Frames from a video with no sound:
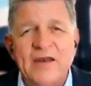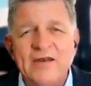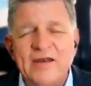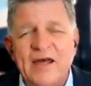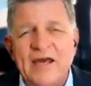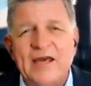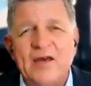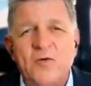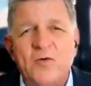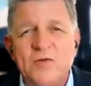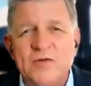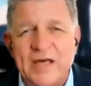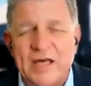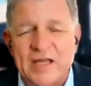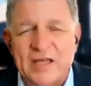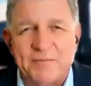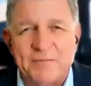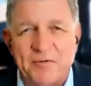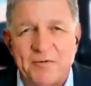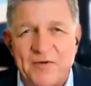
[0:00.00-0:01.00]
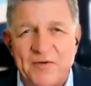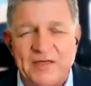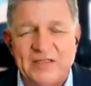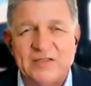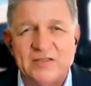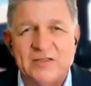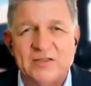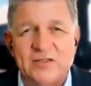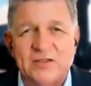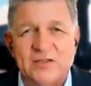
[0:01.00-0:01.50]
unlike all the other
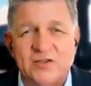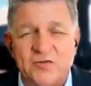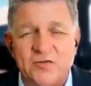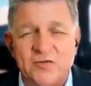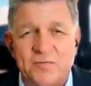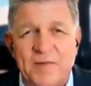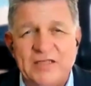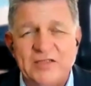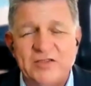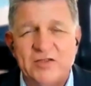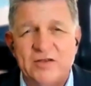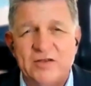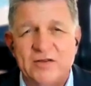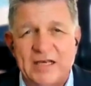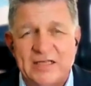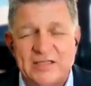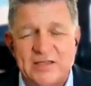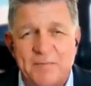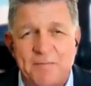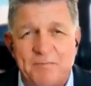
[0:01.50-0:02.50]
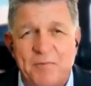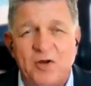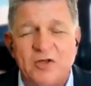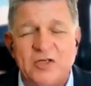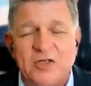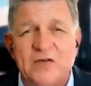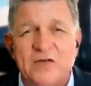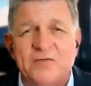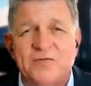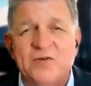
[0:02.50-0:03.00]
professions that you've mentioned, there's a
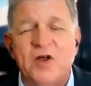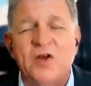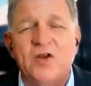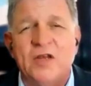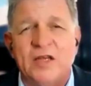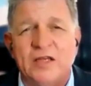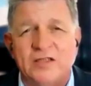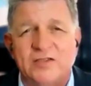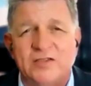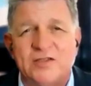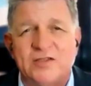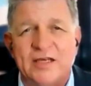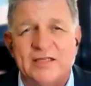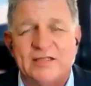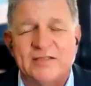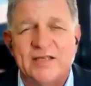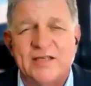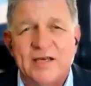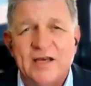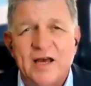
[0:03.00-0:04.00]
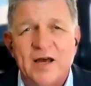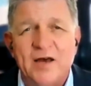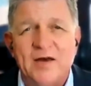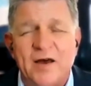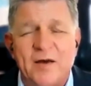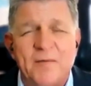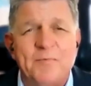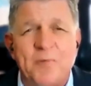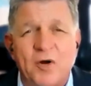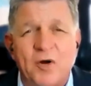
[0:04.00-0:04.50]
body of knowledge. There's
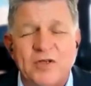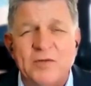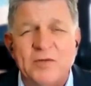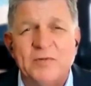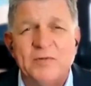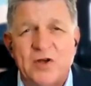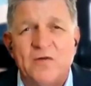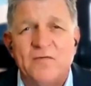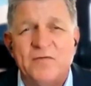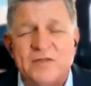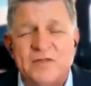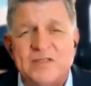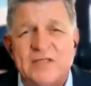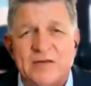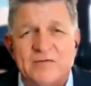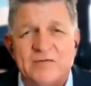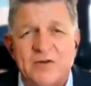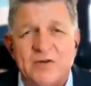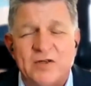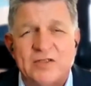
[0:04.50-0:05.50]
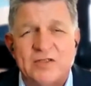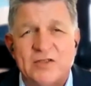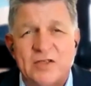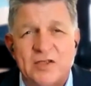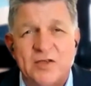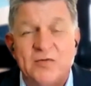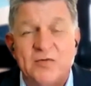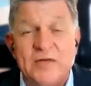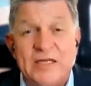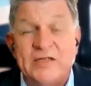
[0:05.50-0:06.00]
a body which obviously of knowledge
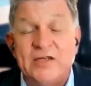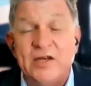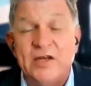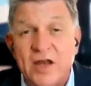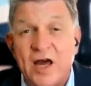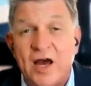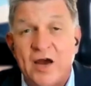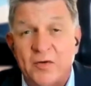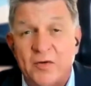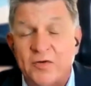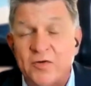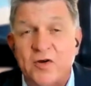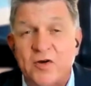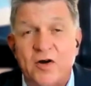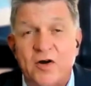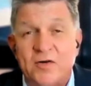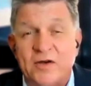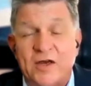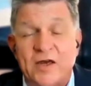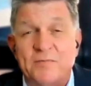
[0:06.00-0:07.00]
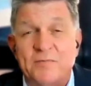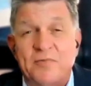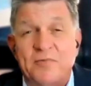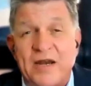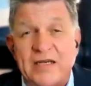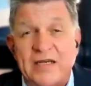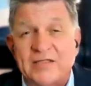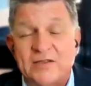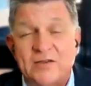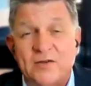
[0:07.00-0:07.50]
that you need to know. You can't go and
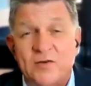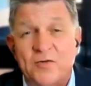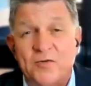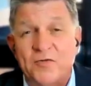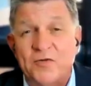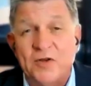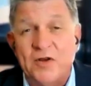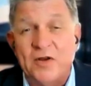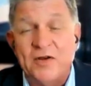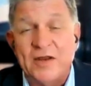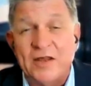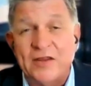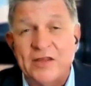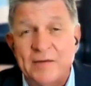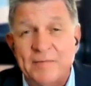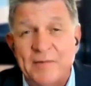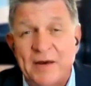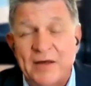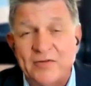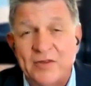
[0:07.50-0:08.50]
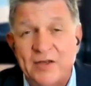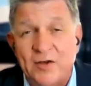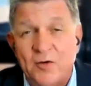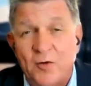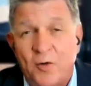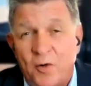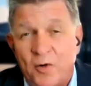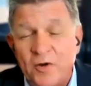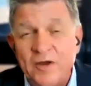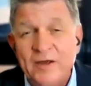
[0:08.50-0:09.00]
practice the law if you know nothing about the
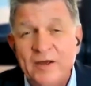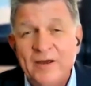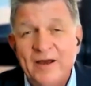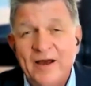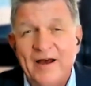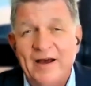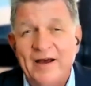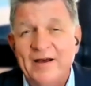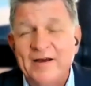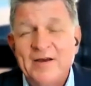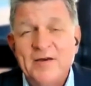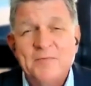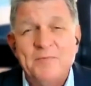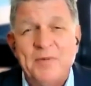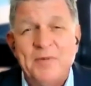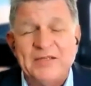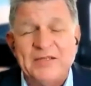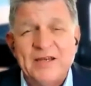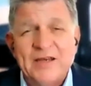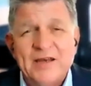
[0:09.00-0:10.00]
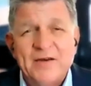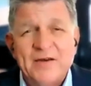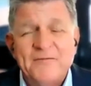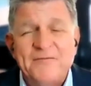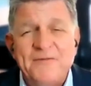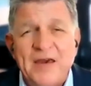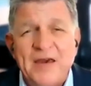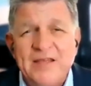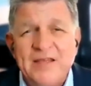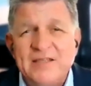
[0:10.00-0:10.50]
law. But
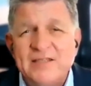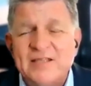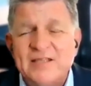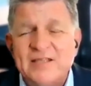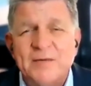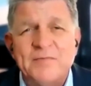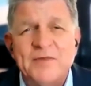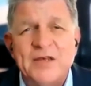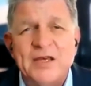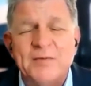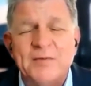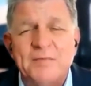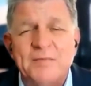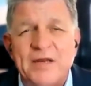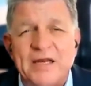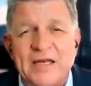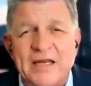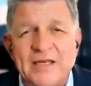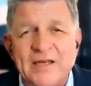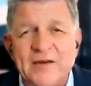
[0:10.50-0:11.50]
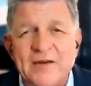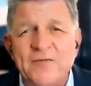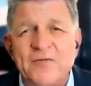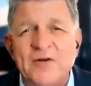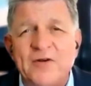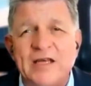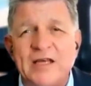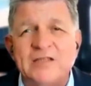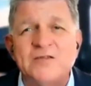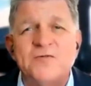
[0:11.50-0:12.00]
faith is something completely
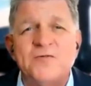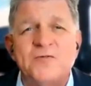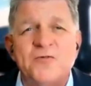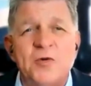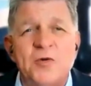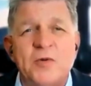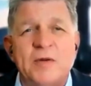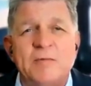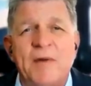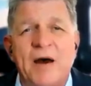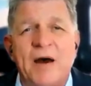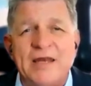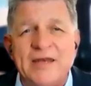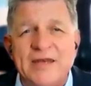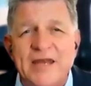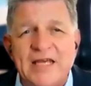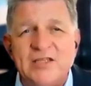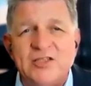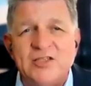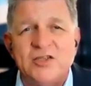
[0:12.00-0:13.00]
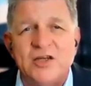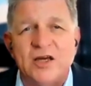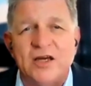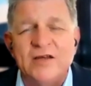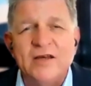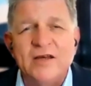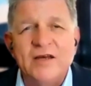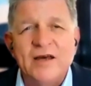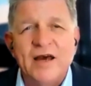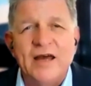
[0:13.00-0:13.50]
different. It's fluid by nature.
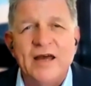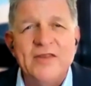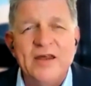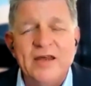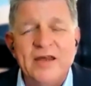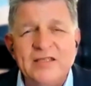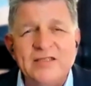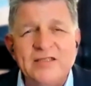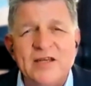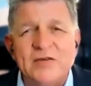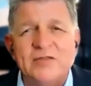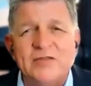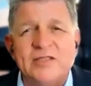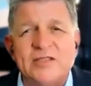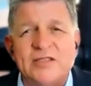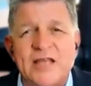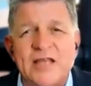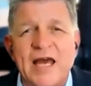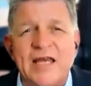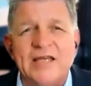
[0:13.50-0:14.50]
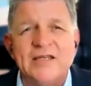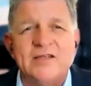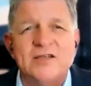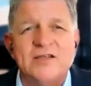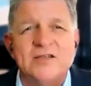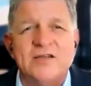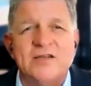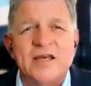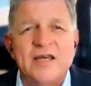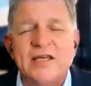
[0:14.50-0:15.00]
And there is no
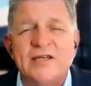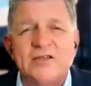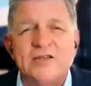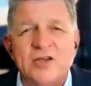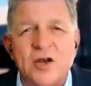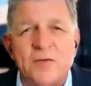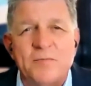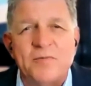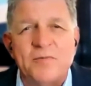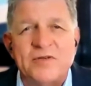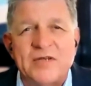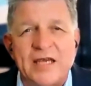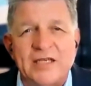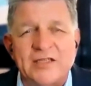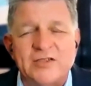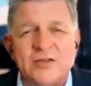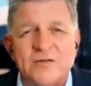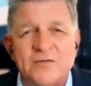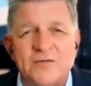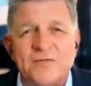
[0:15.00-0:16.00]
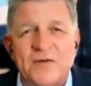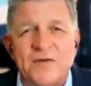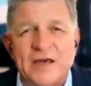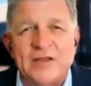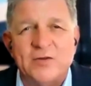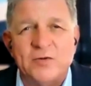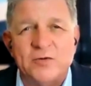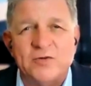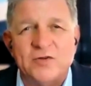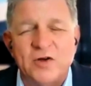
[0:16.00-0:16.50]
standard interpretation of
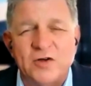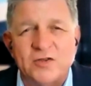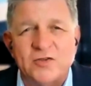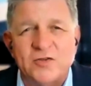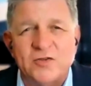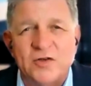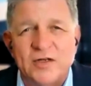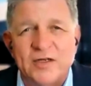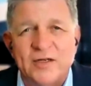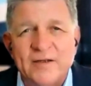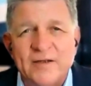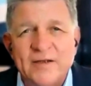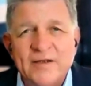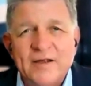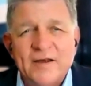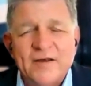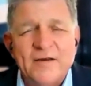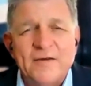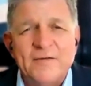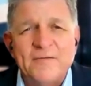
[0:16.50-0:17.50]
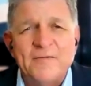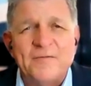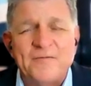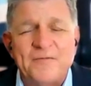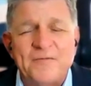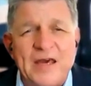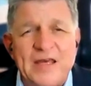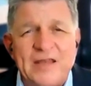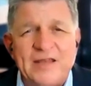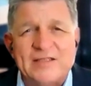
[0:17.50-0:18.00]
faith or doctrine.
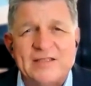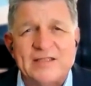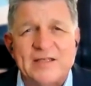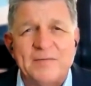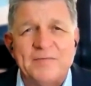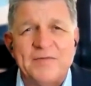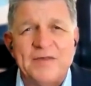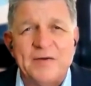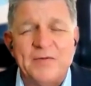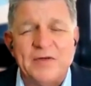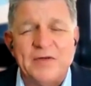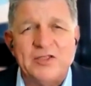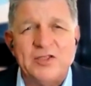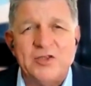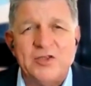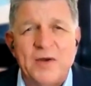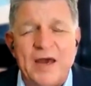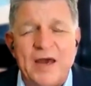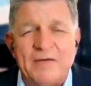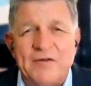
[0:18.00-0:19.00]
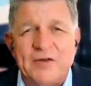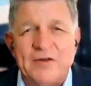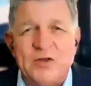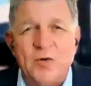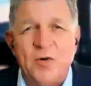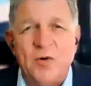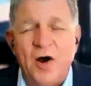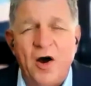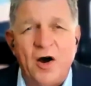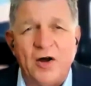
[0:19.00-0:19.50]
Faith is something which you have in
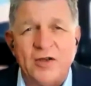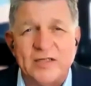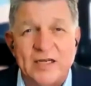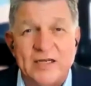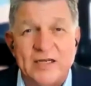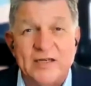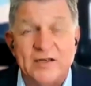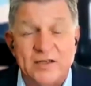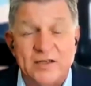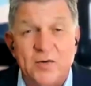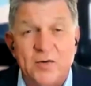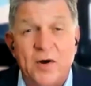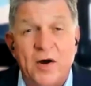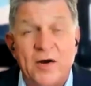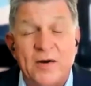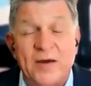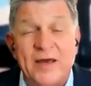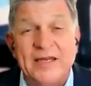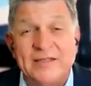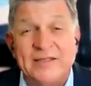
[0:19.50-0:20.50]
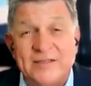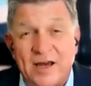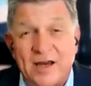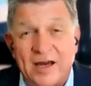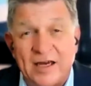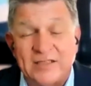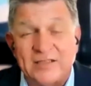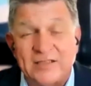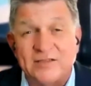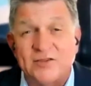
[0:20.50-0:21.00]
your heart, and you are
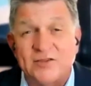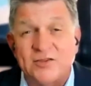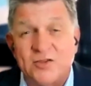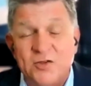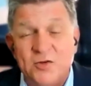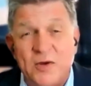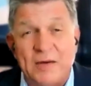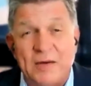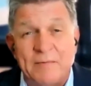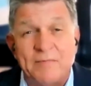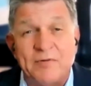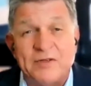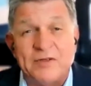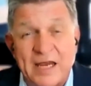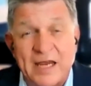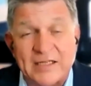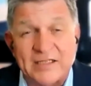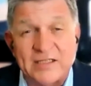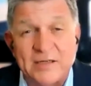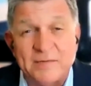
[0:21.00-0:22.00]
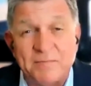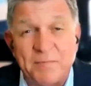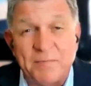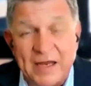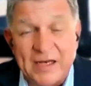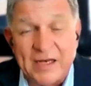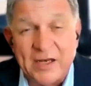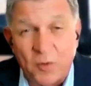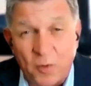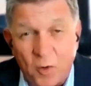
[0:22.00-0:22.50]
entitled to and protected
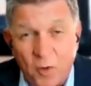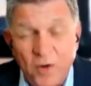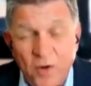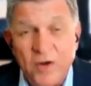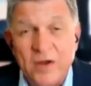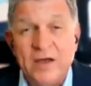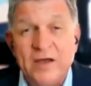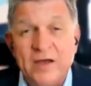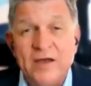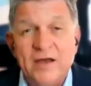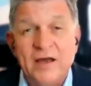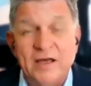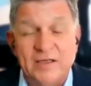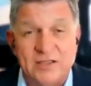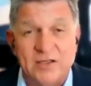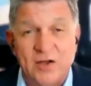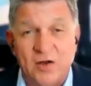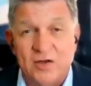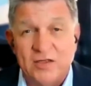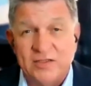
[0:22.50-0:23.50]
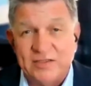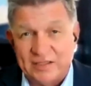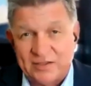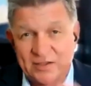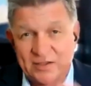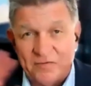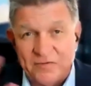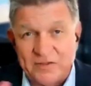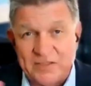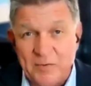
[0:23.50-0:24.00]
by law, as long as
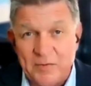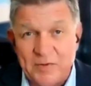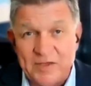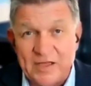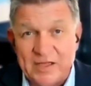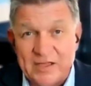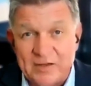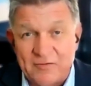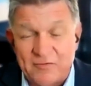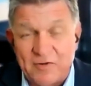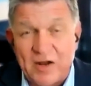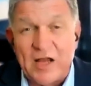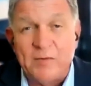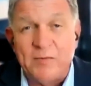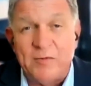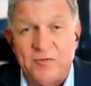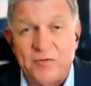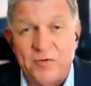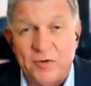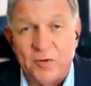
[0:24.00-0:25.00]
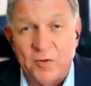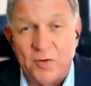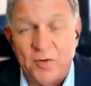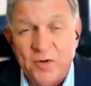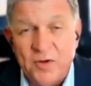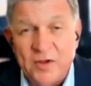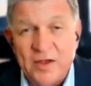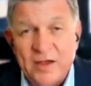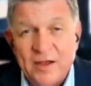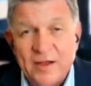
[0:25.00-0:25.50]
it's obviously within the realm of
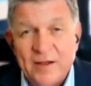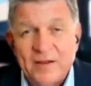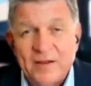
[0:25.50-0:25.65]
law,